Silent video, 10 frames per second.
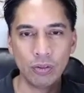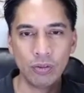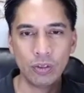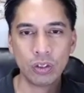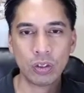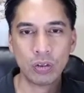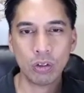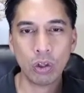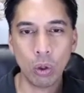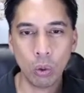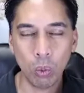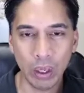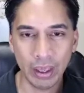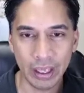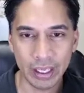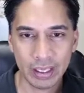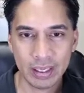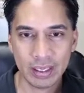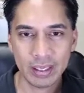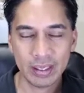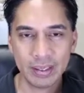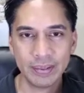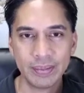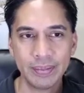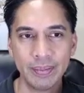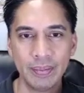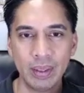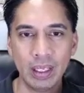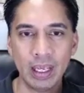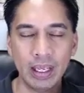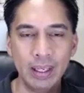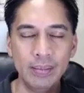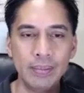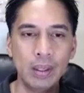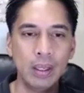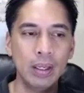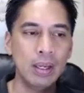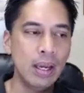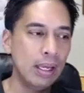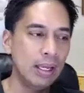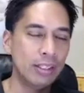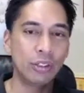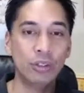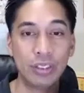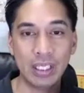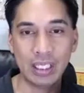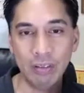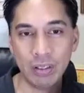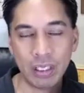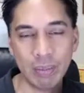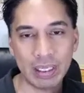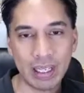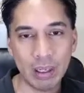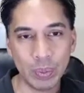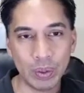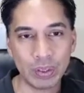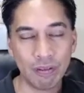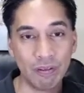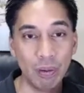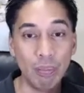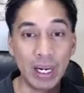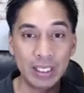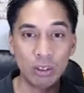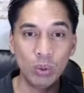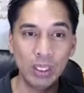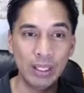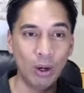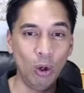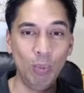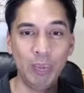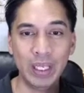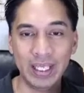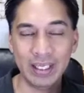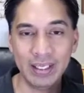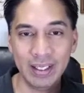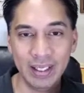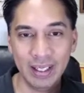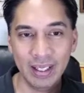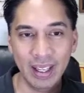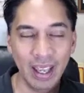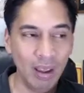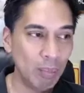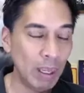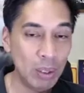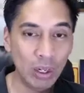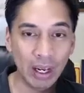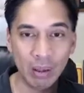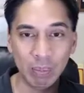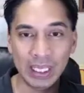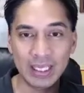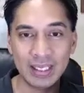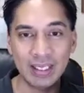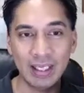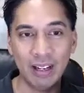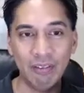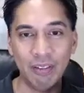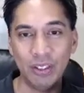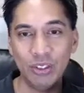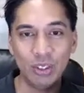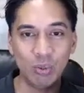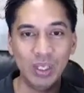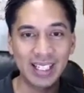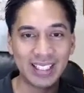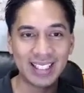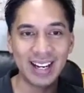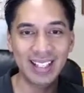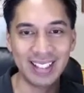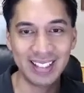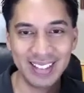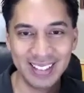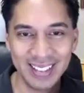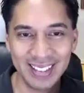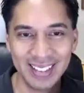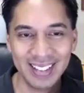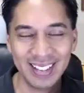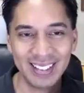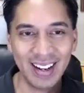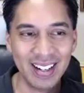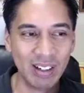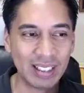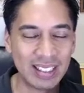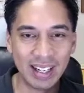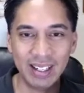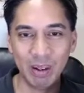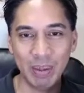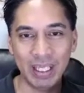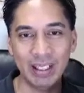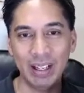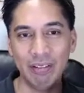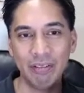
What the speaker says: Just go with it, okay? And so just to give you some examples, if the bud is really open, maybe you're at a place in life where you're just really excited, right? Excited about life.